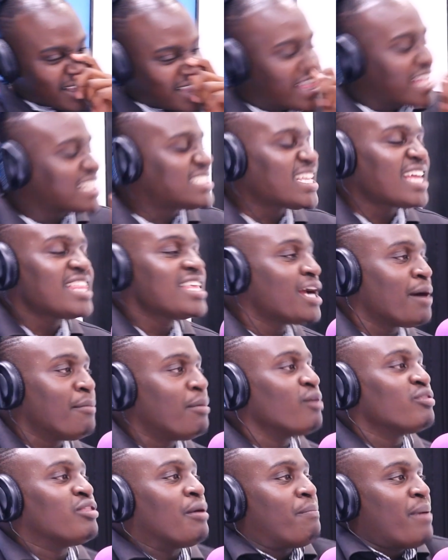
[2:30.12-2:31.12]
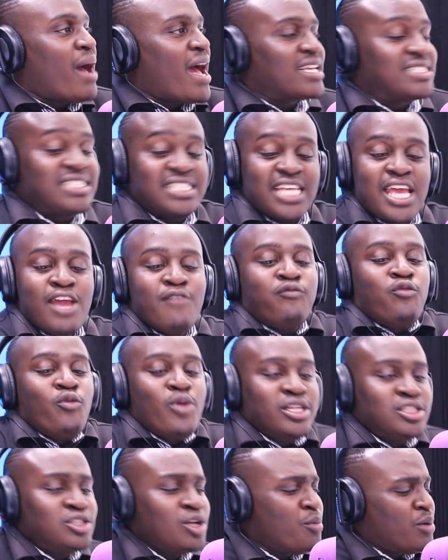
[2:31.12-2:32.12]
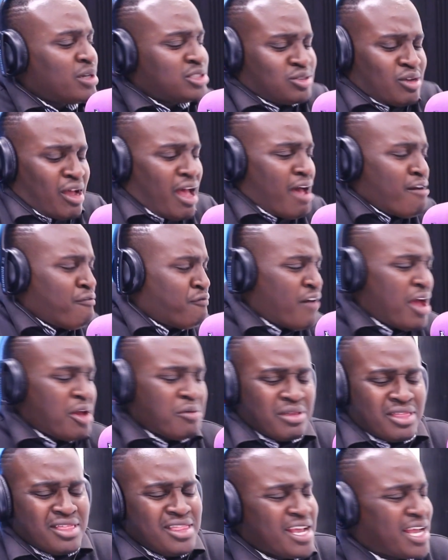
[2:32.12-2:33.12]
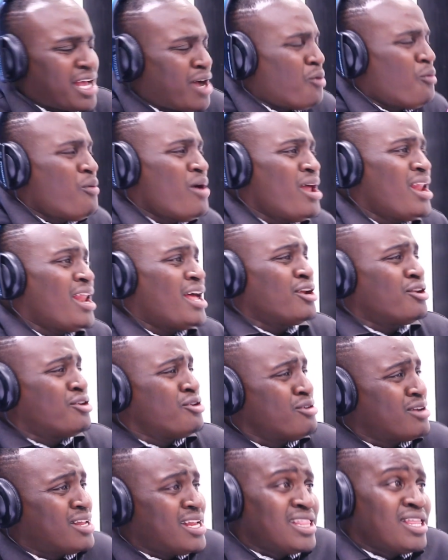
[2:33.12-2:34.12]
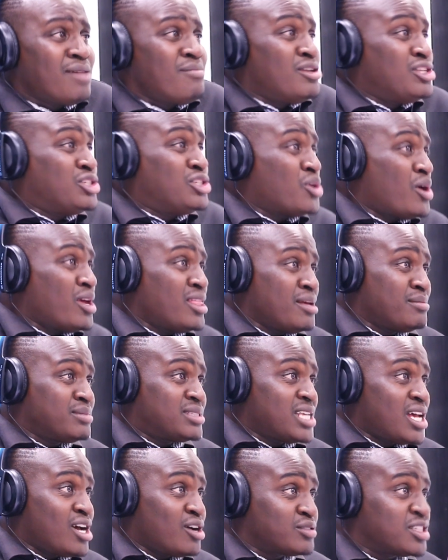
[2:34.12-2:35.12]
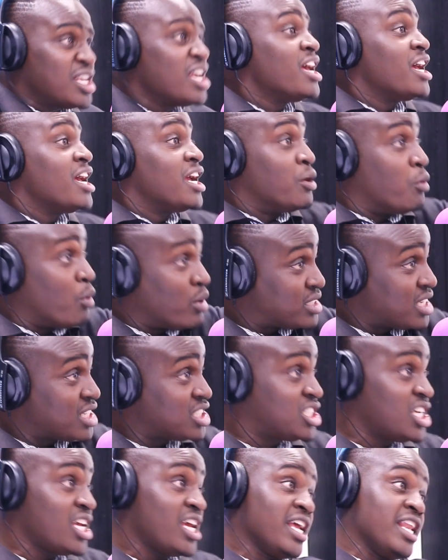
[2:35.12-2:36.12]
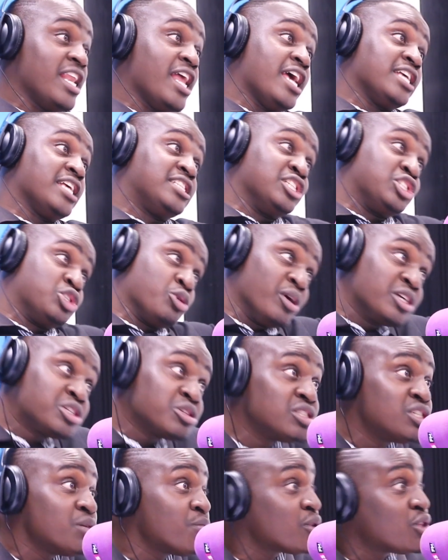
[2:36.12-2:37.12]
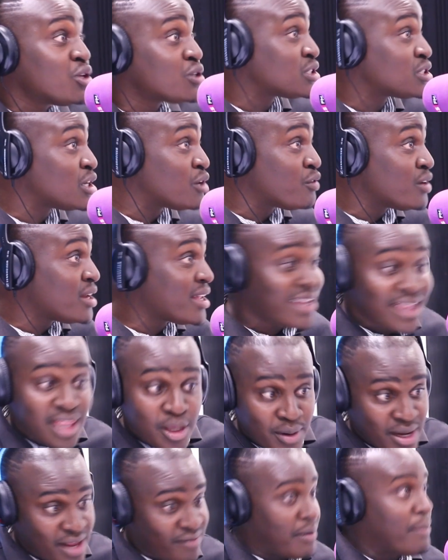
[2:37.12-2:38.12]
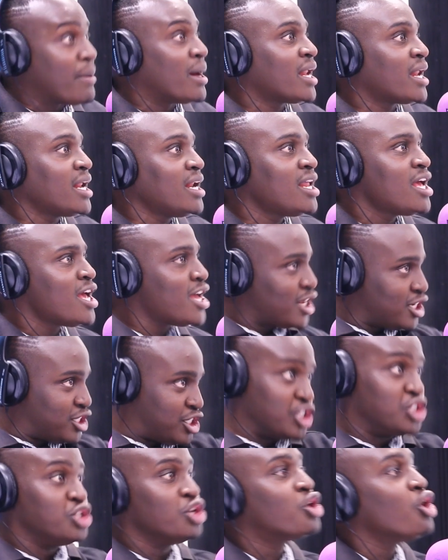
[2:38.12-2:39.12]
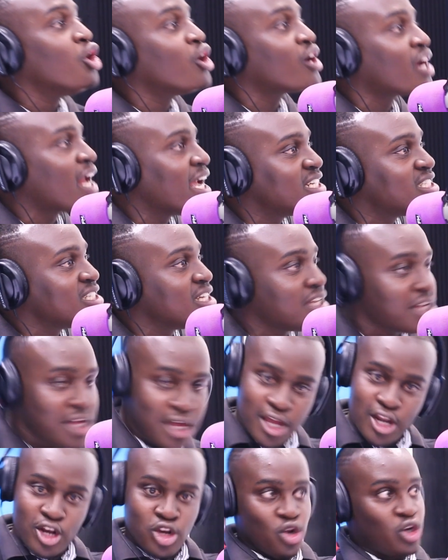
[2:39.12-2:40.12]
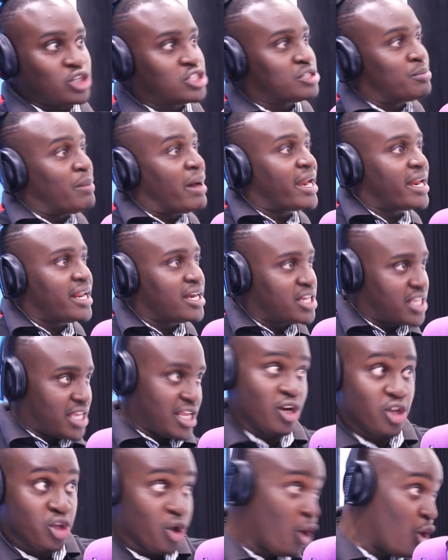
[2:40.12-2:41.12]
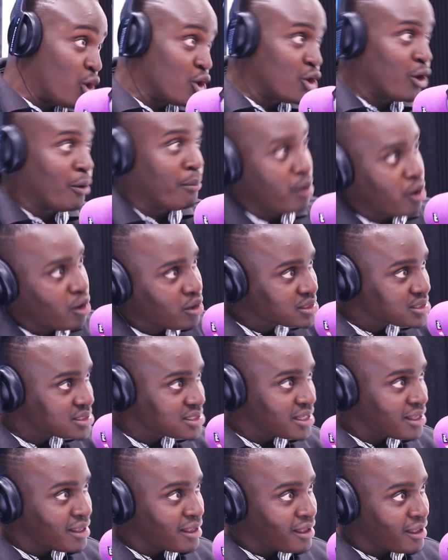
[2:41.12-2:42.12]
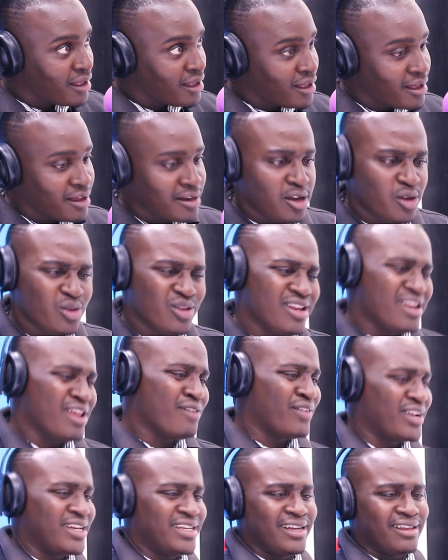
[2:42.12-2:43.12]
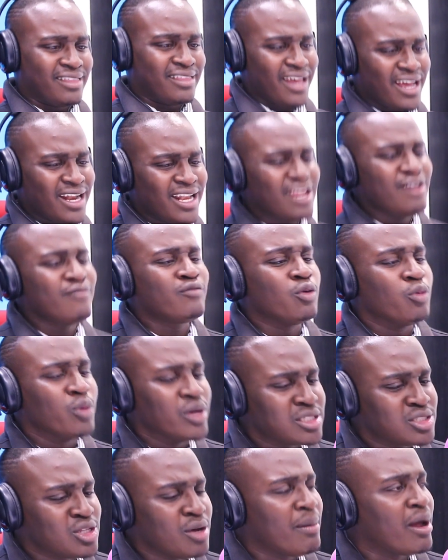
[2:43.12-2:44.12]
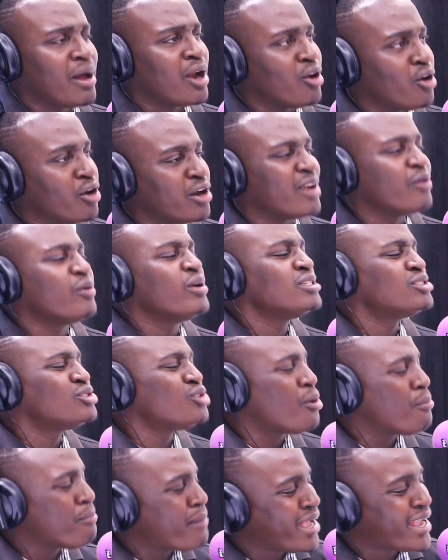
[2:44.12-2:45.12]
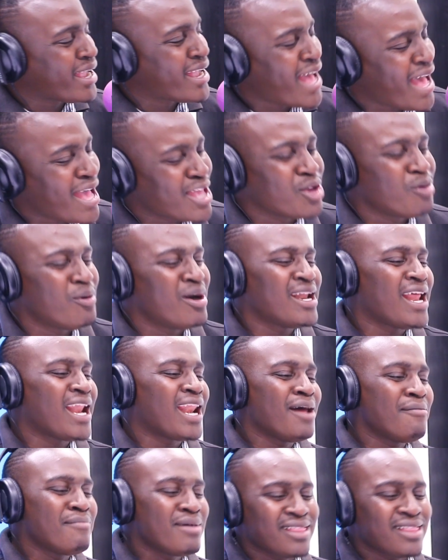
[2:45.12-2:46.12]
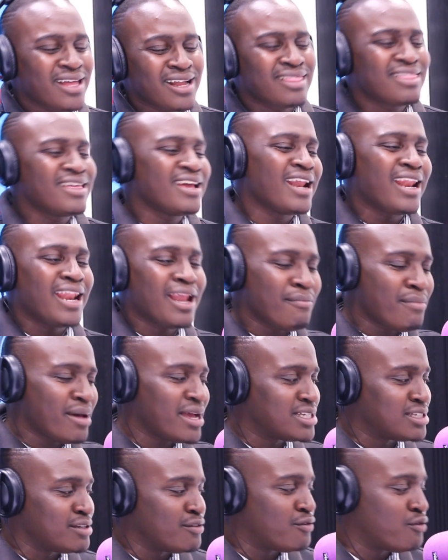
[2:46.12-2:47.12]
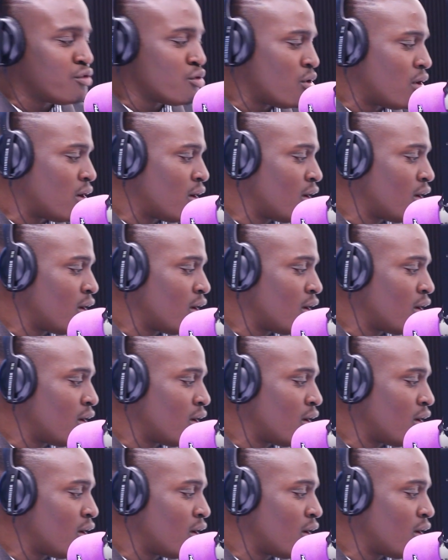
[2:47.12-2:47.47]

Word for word: There's nothing about the past. If Weezdom wants to have fun with Nicah, well and good. Let them enjoy themselves. Wasn't she in a situationship with Dr. Fweneke? They were never married. Did you go writing not married in all your blogs? Yes. No, you never did that. Leave Weezdom alone. Weezdom, my guy. You want to lumber that thing, lumber it in full.